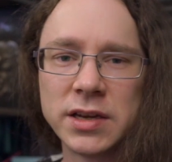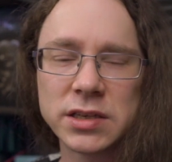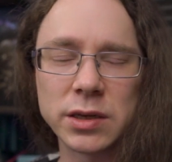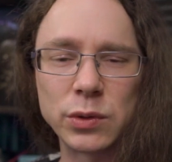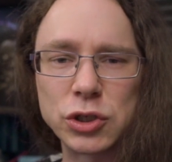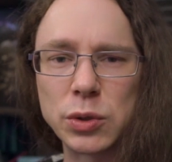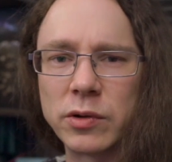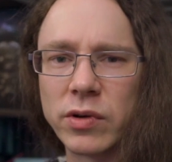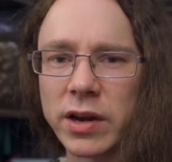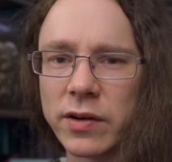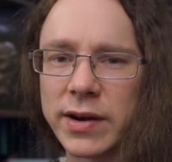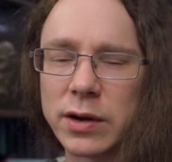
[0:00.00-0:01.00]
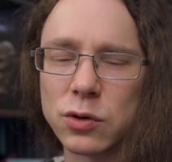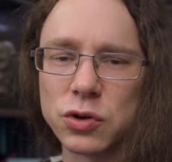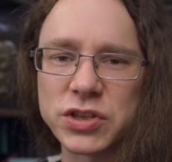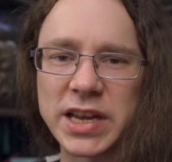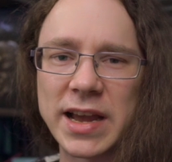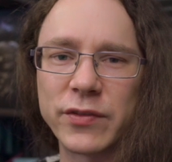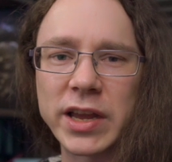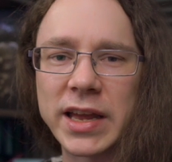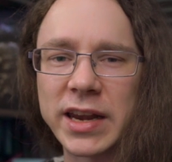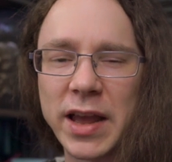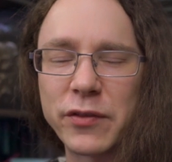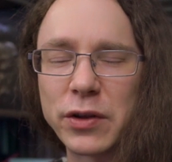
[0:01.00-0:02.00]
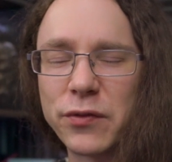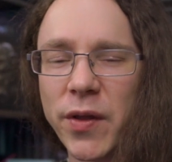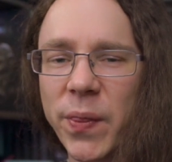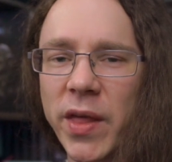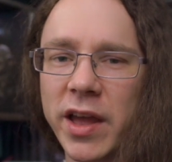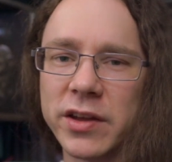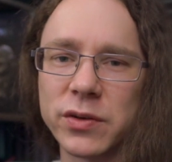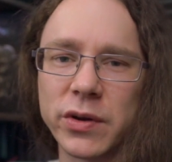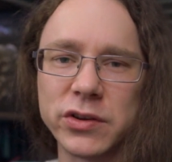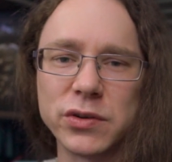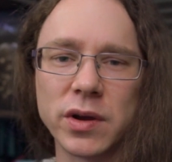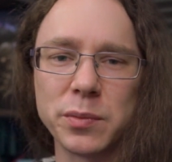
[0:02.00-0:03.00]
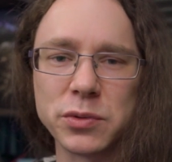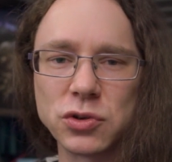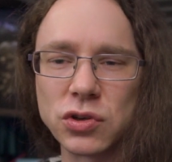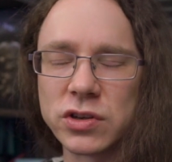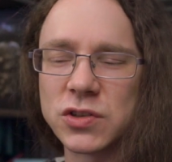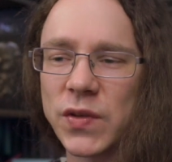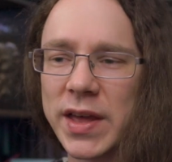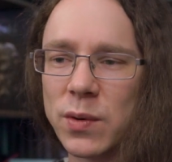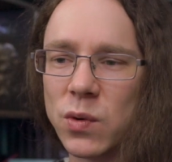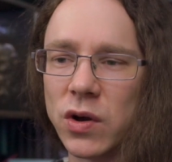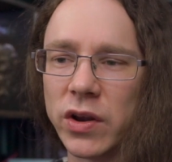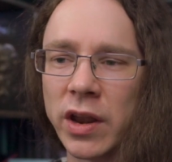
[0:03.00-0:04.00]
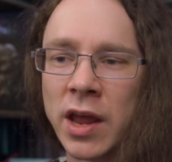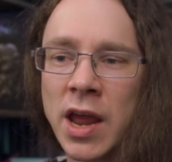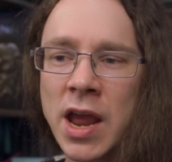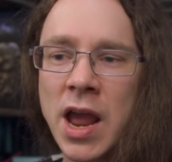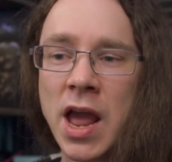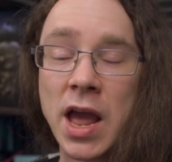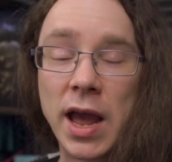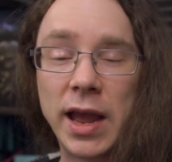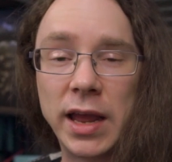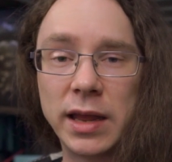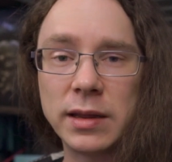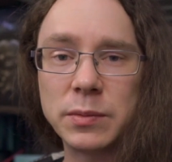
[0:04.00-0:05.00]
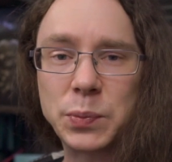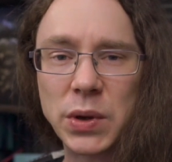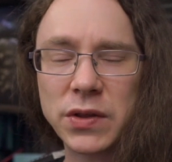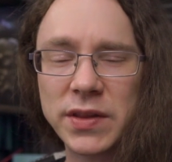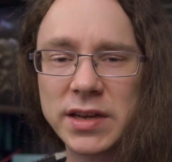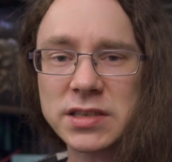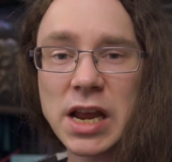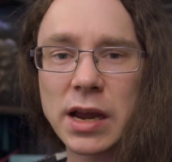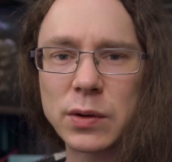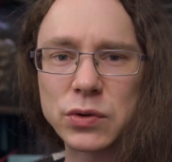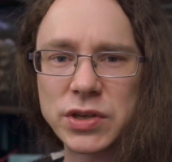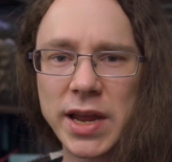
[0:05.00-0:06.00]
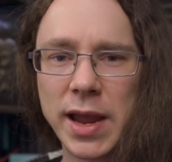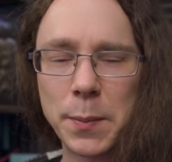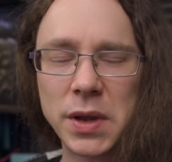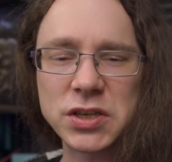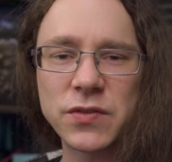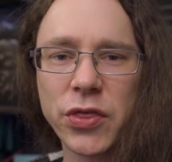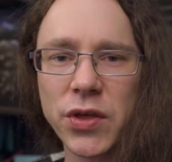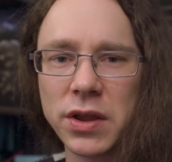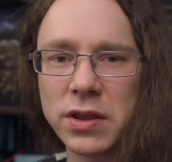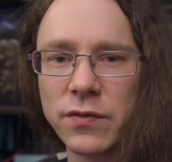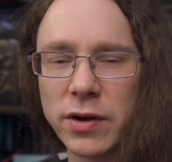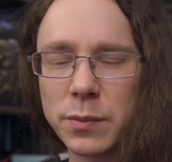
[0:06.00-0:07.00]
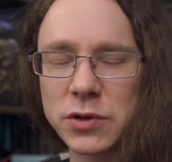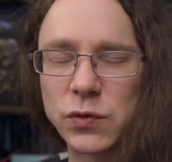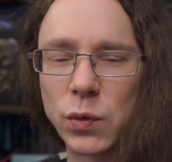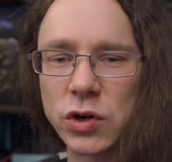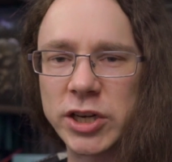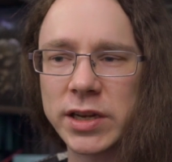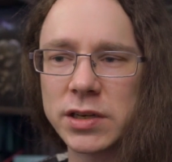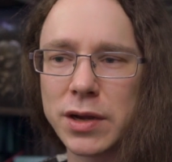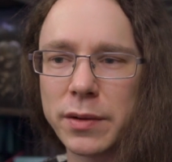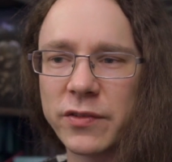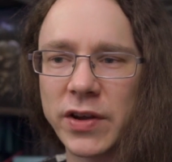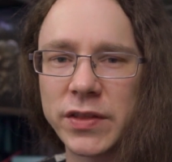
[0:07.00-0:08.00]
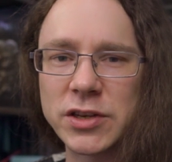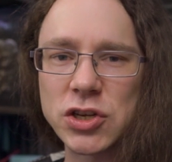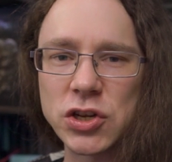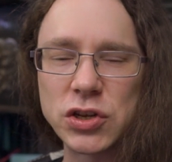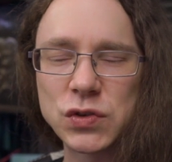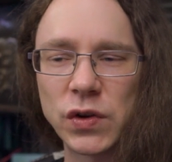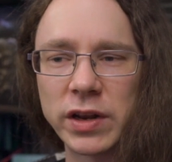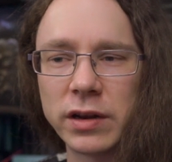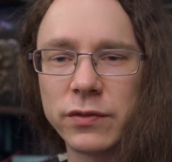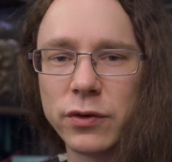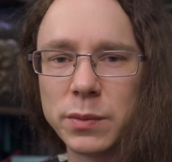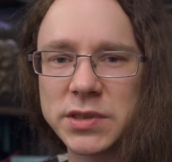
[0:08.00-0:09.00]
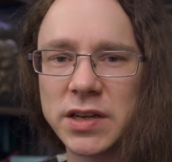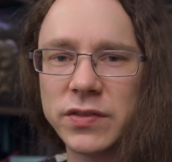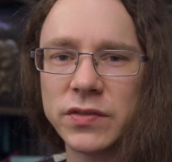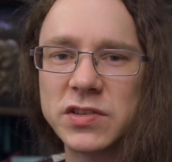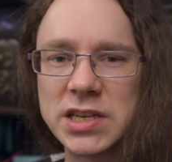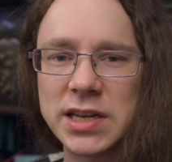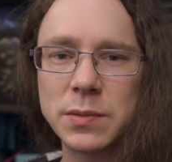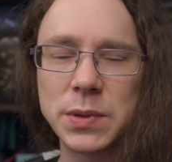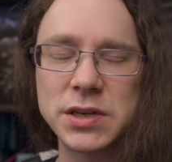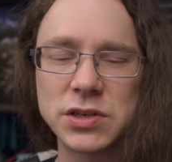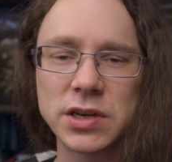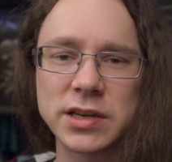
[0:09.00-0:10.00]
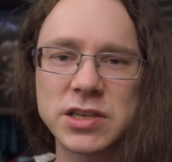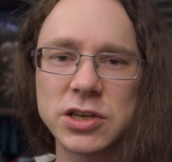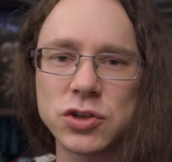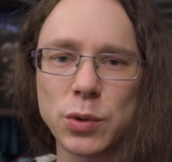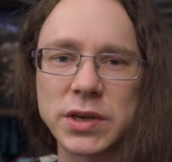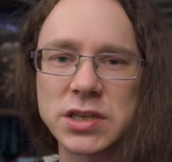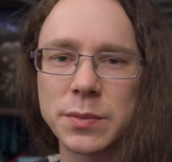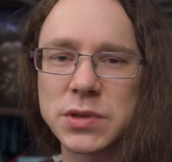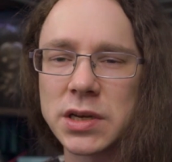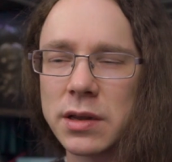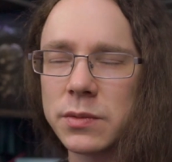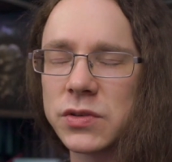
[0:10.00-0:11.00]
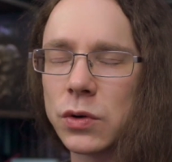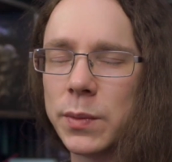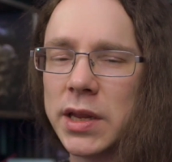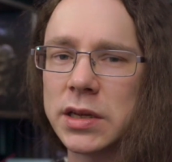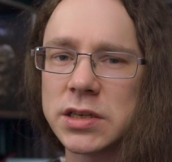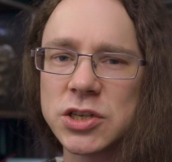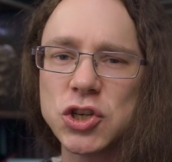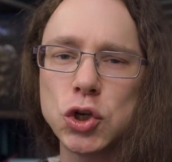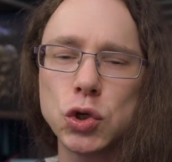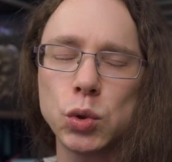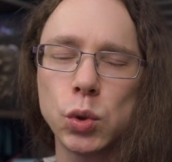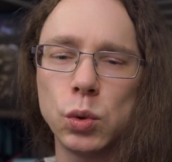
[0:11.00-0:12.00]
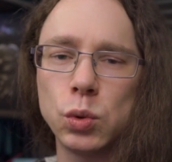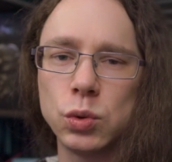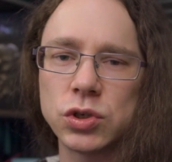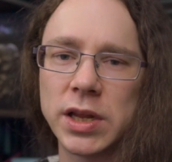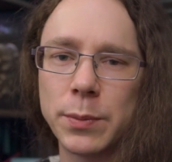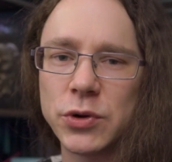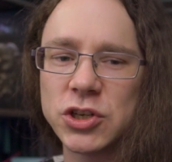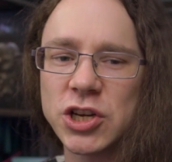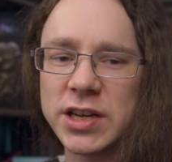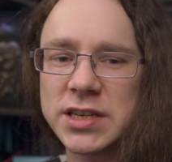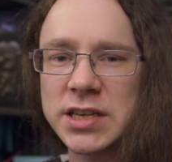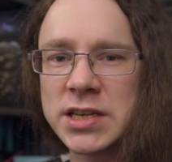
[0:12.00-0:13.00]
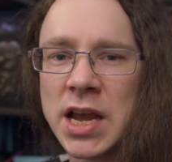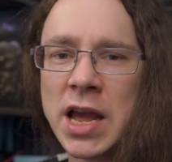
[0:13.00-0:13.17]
So we should be running around causing havoc and having fun there. So I do hope you'll join us for that one. And beyond that, I will say a massive thank you very much for watching. I do hope you found this useful and informative. If you did, please do consider dropping subs and likes for me. It is hugely appreciated.